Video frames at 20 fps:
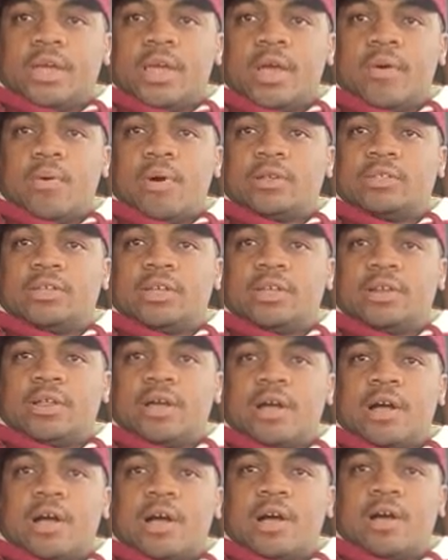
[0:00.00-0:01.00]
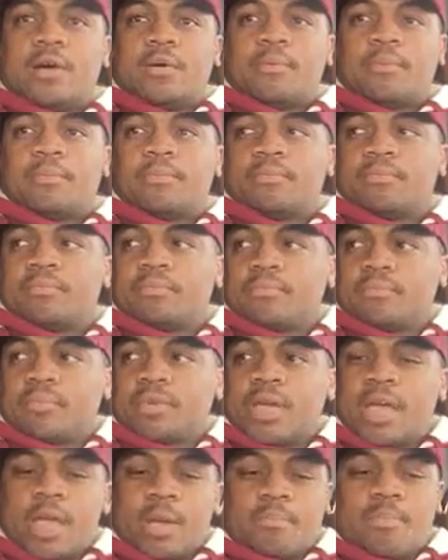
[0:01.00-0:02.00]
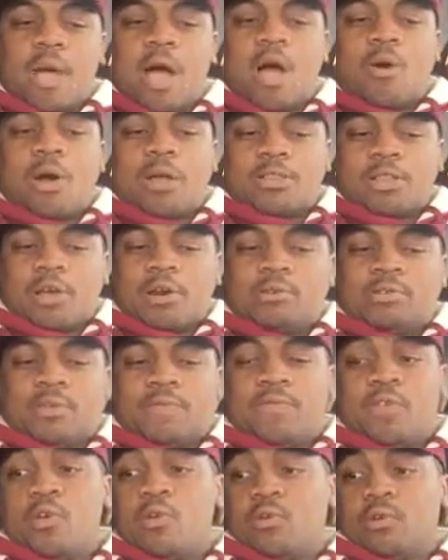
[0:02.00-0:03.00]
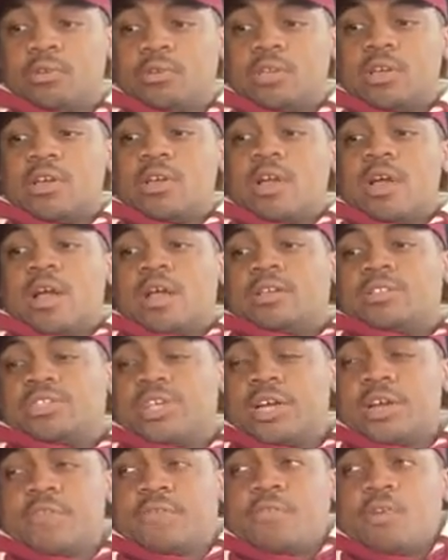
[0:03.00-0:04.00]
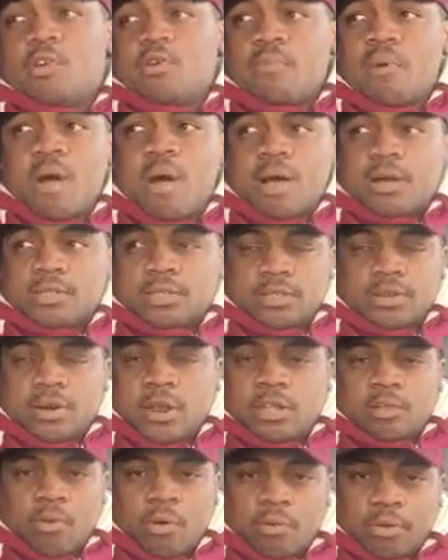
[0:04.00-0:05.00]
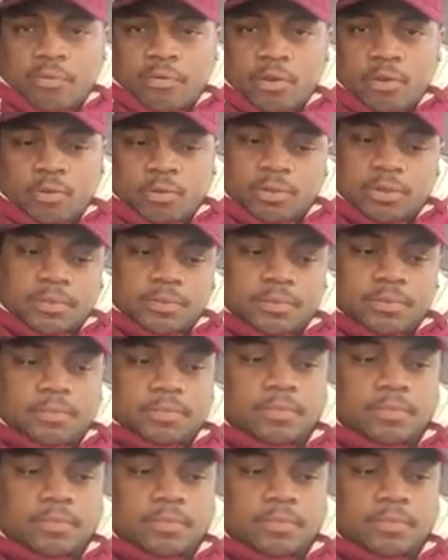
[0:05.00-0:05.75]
It wasn't getting power. I thought it was a fuse. Check the fuel box, nothing wrong with the fuse.